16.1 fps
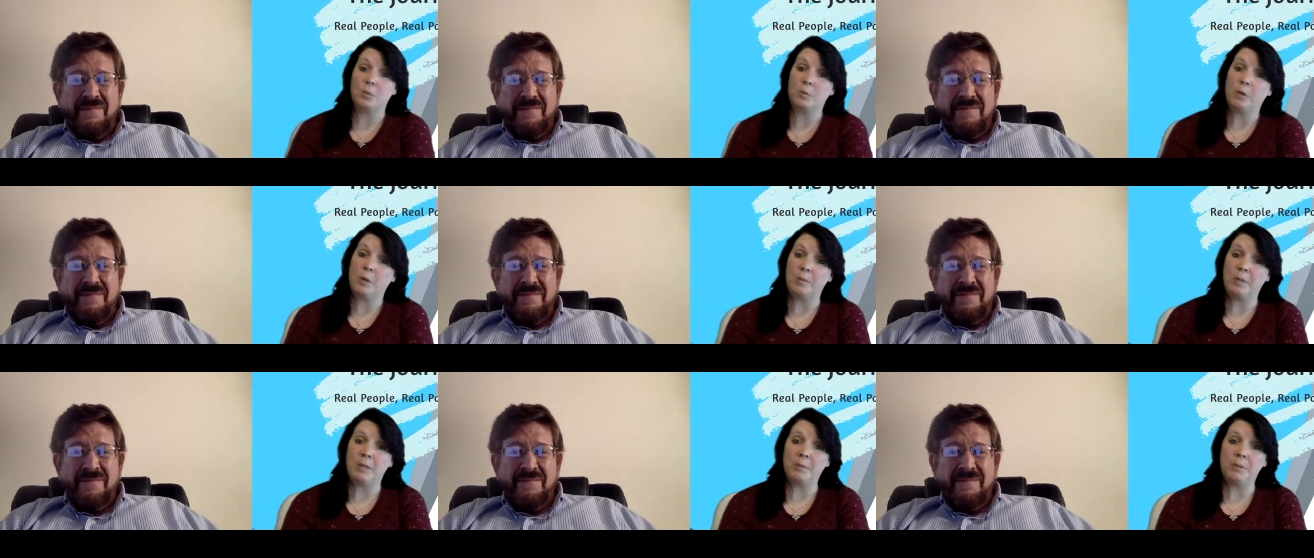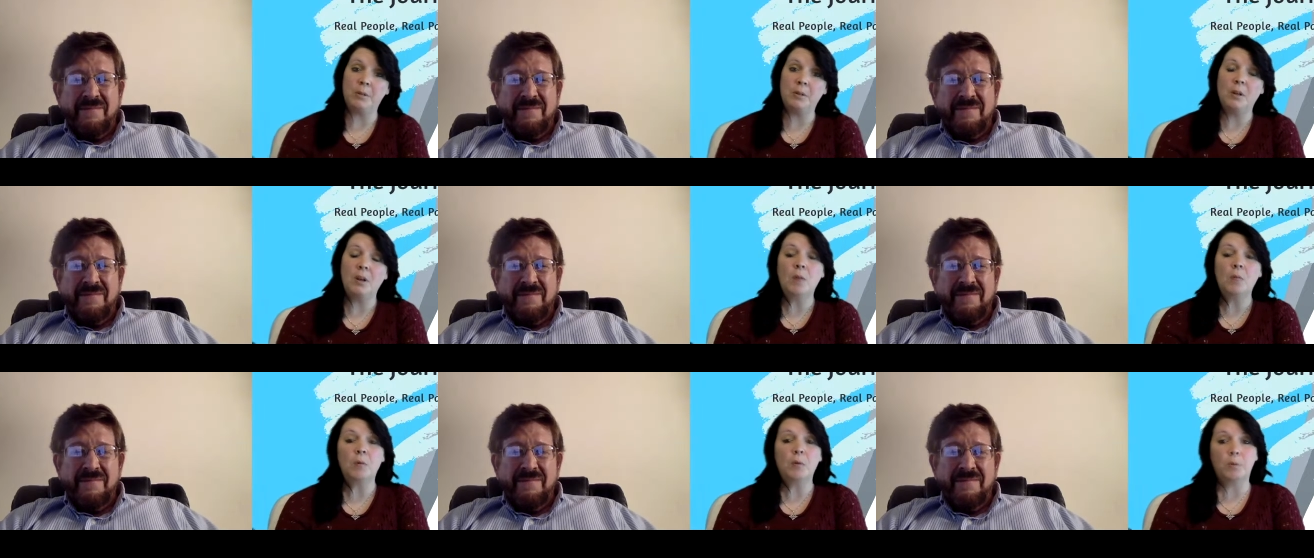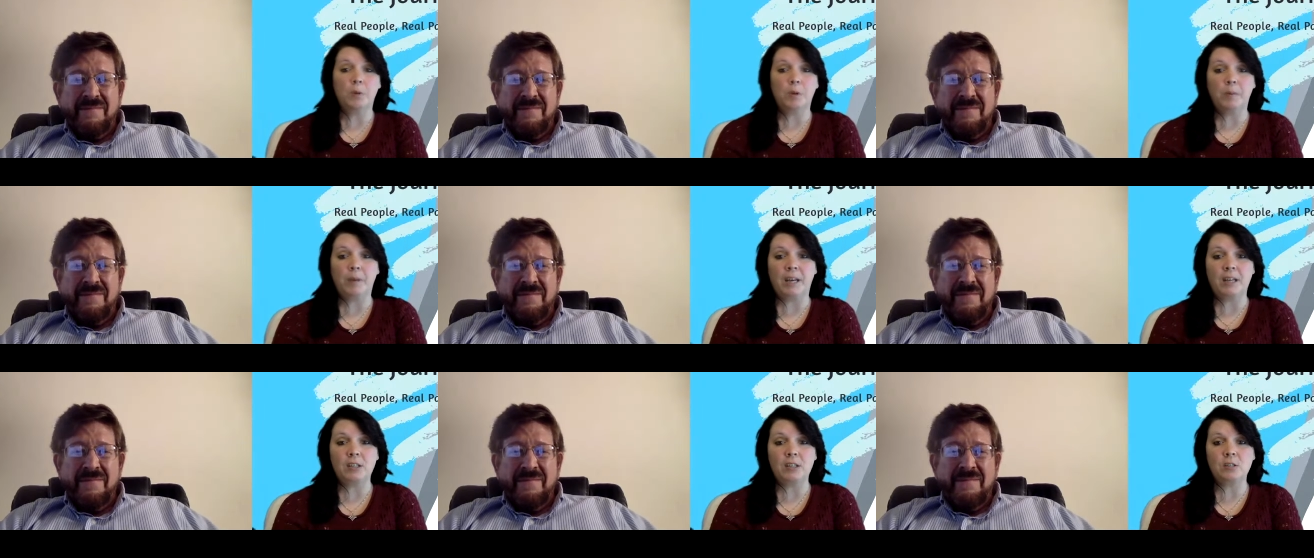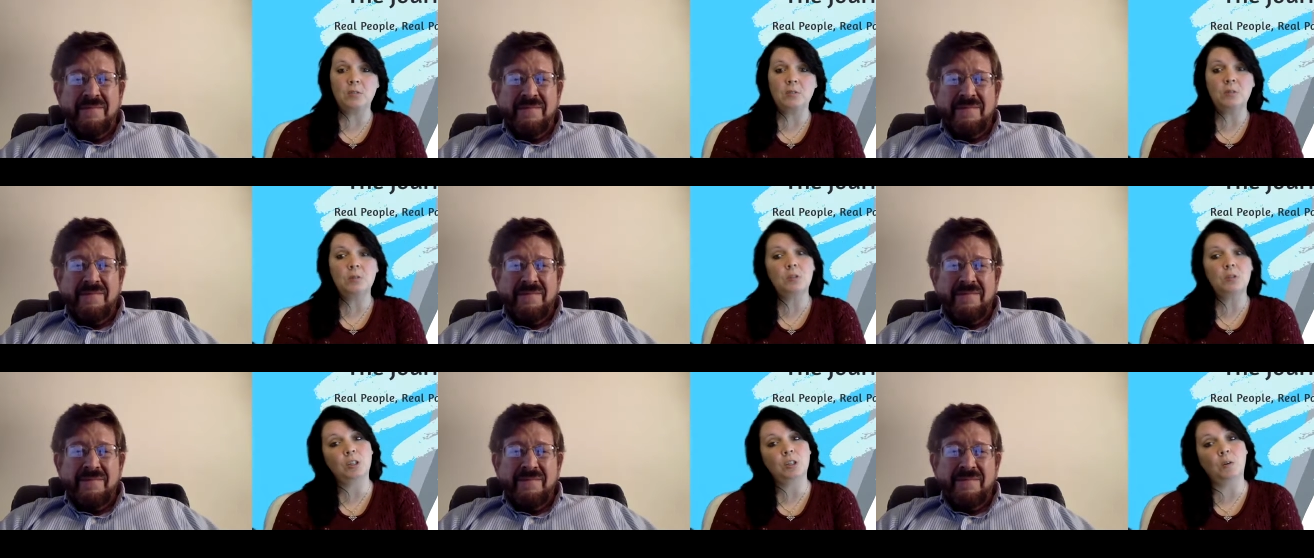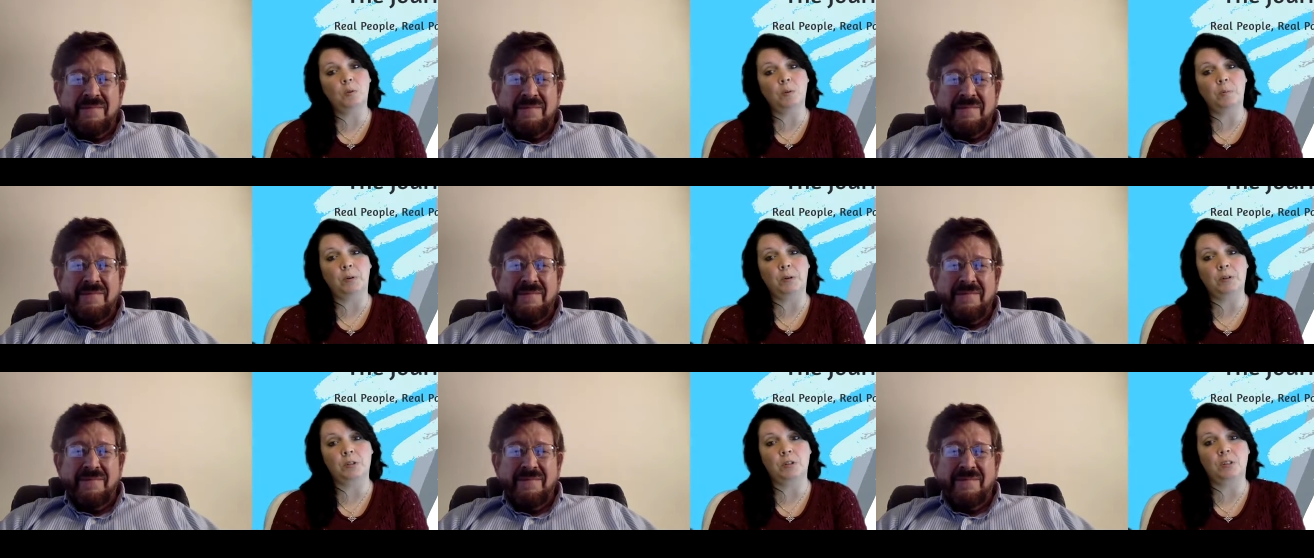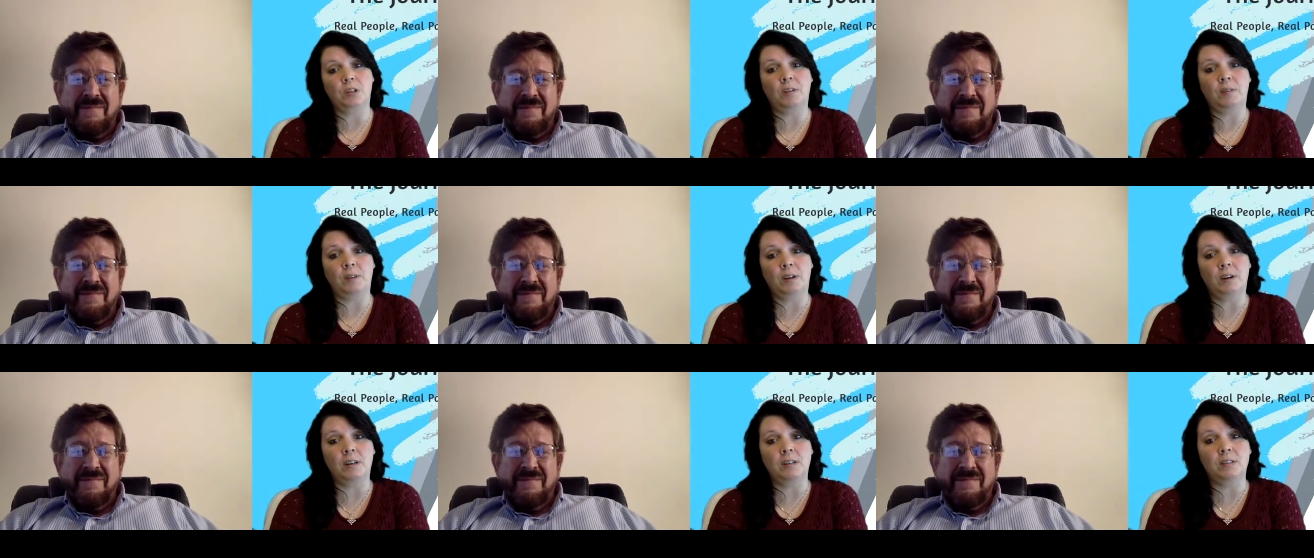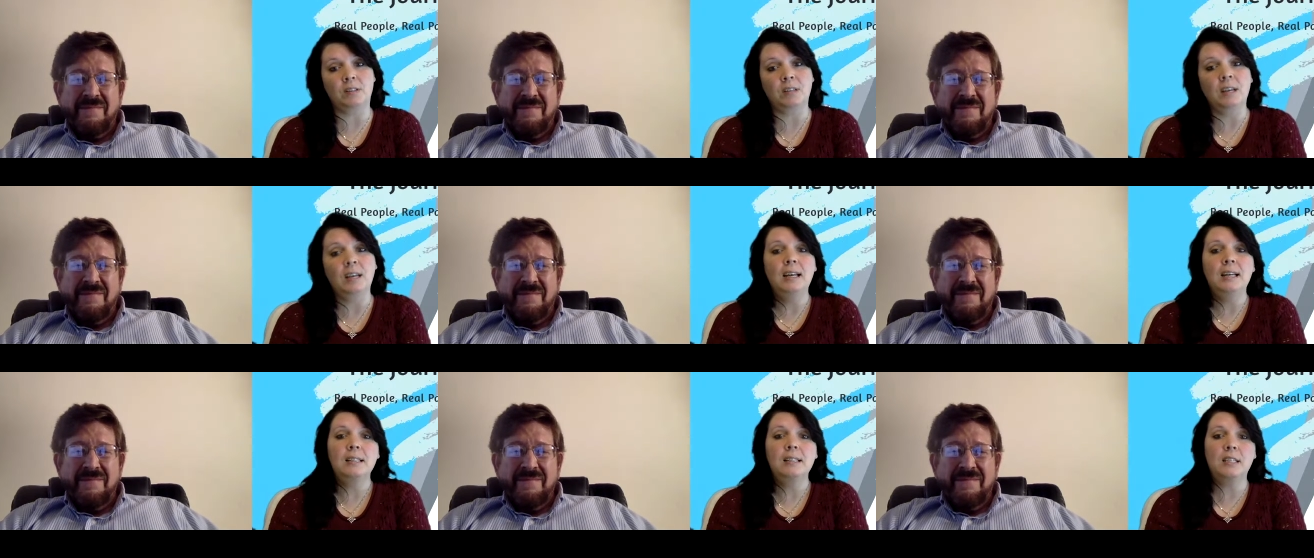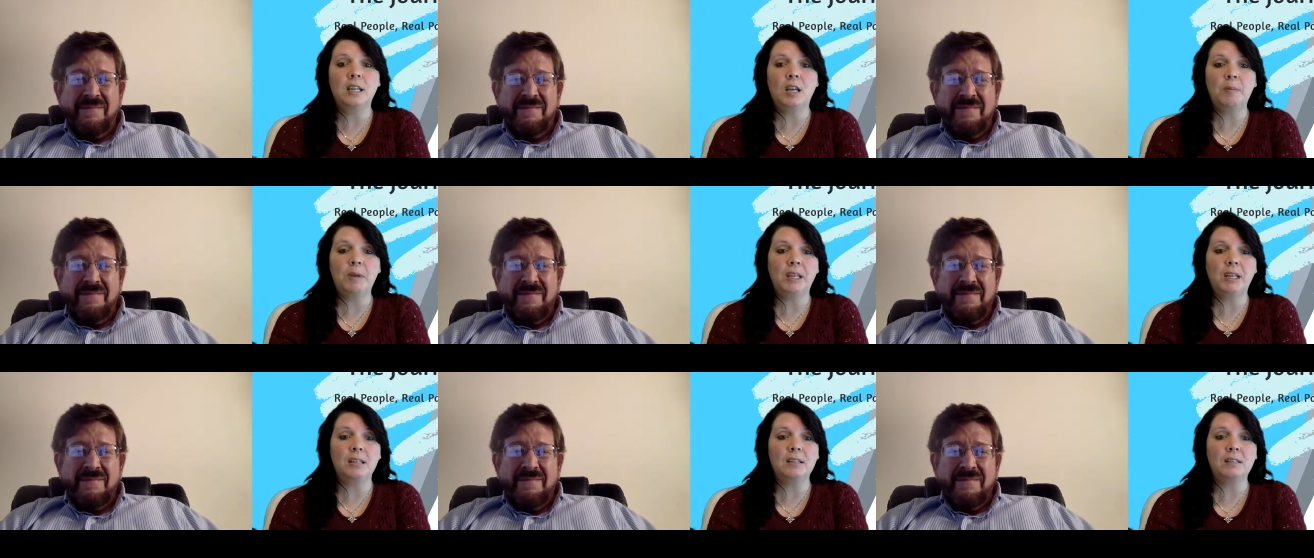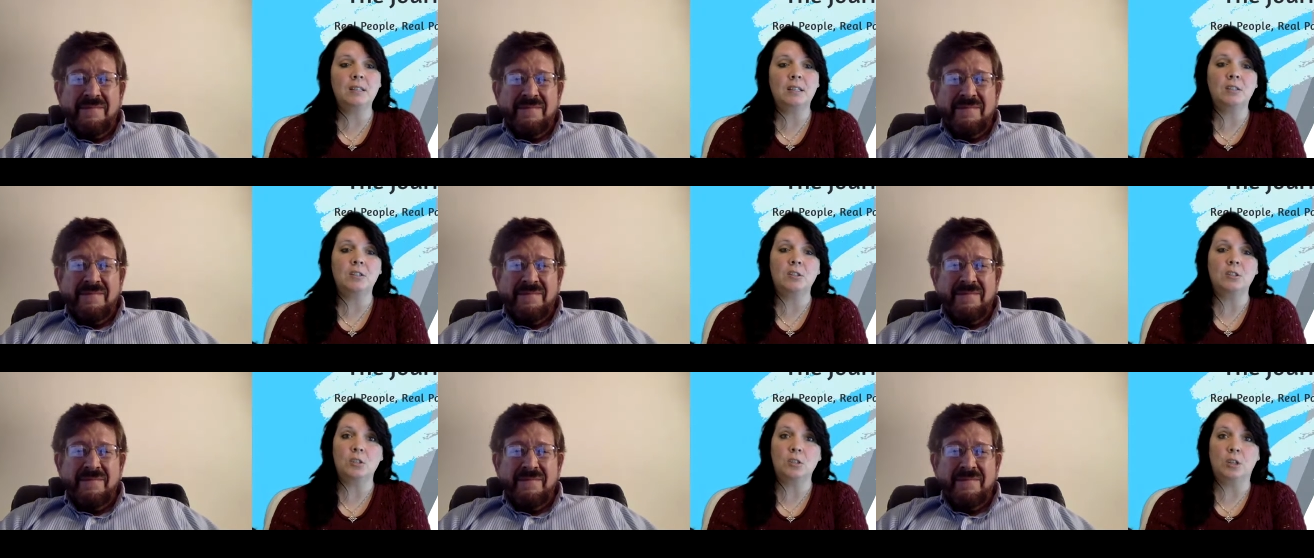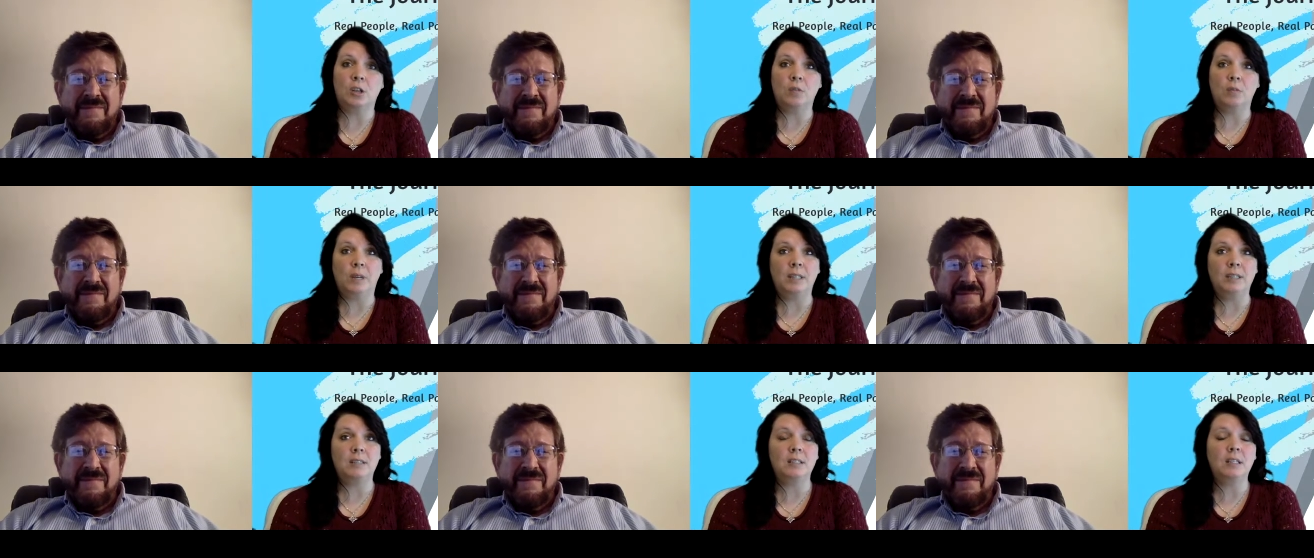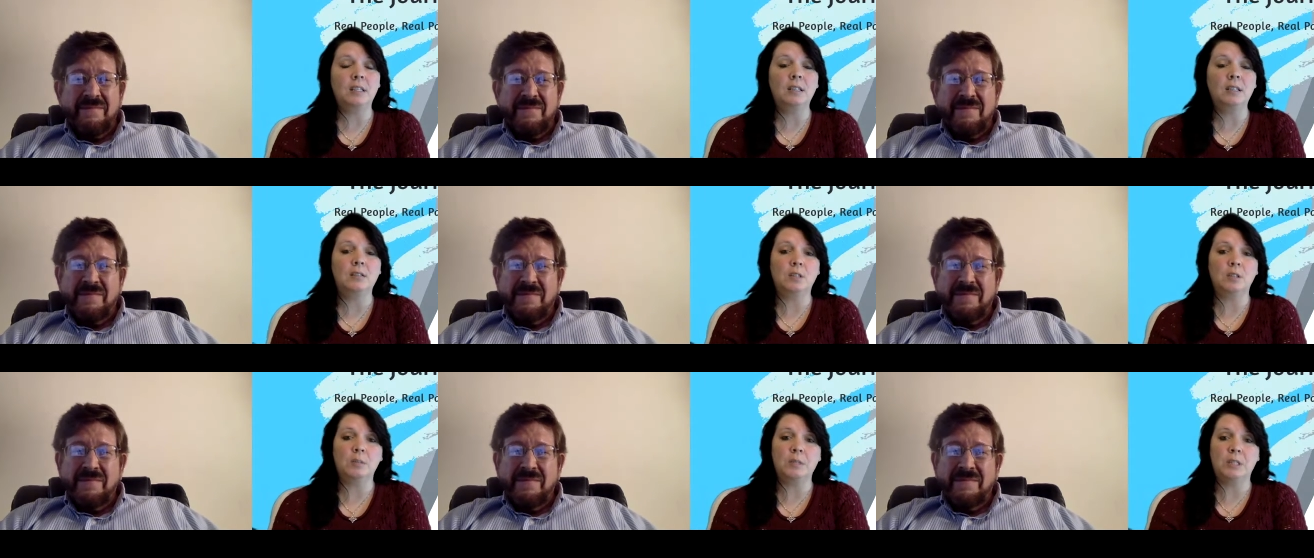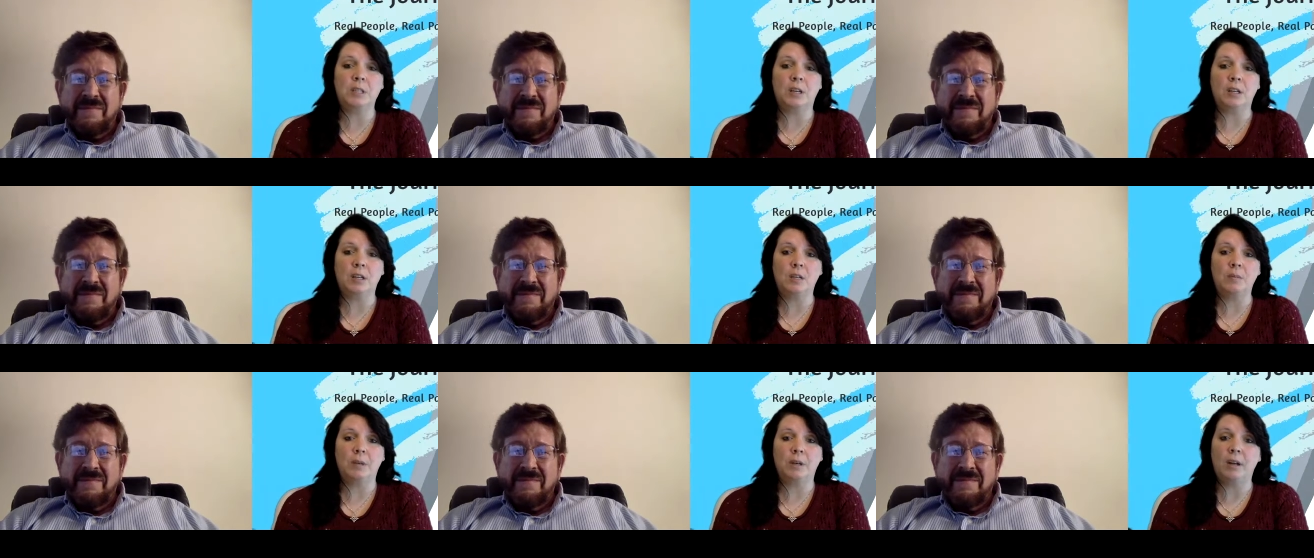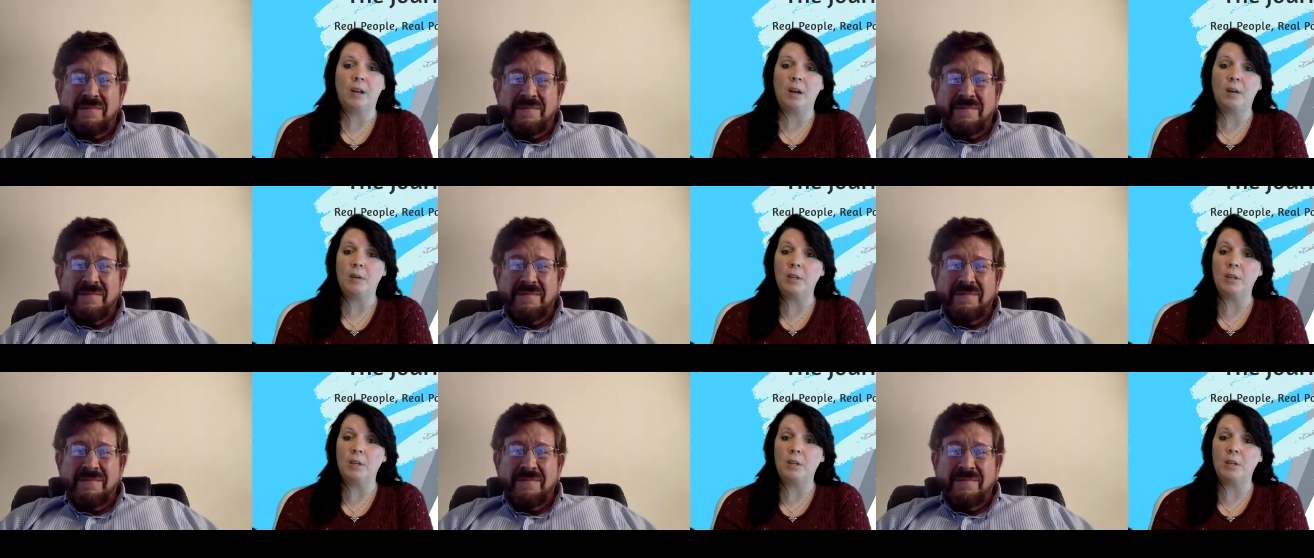Speaker 1: real people with real passions who share a real portion of their hearts. Today, my guest is Shawn Oueinsteen. He's going to be talking about how he